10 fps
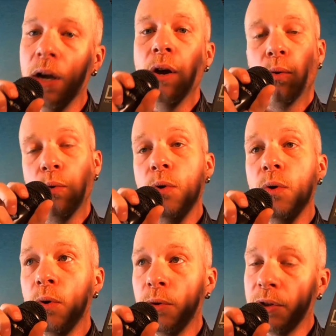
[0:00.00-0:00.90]

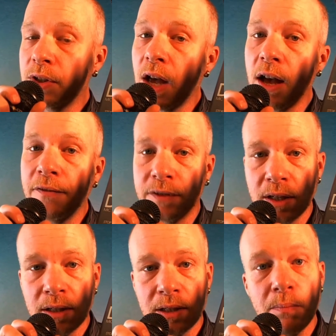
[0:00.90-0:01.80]
Woo, the
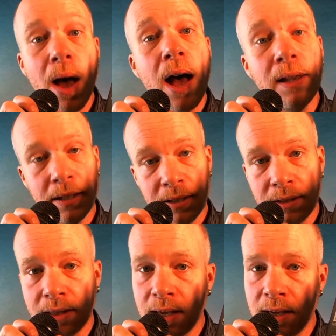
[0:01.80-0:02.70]
softest,
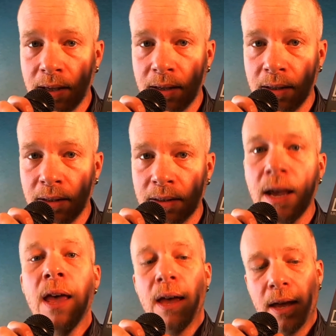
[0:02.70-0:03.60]
smallest things,
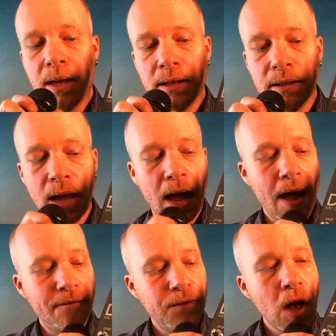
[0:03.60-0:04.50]
and
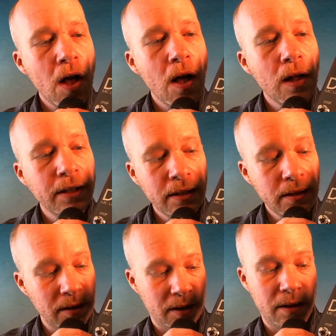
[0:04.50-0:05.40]
I fall
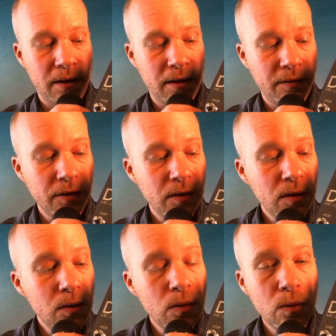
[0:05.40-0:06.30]
in love
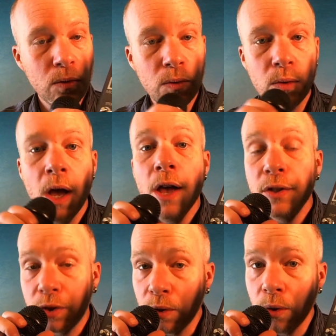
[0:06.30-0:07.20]
anew.
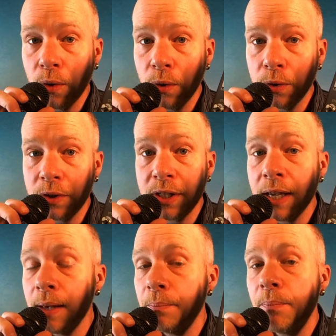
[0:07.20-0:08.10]
So
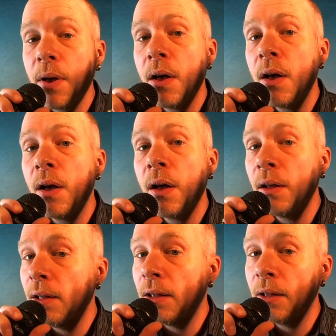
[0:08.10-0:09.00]

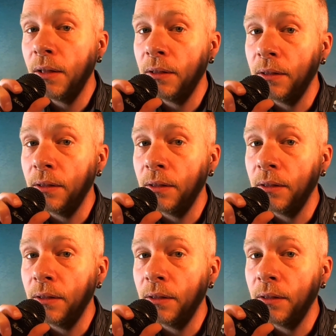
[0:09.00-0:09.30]
simple.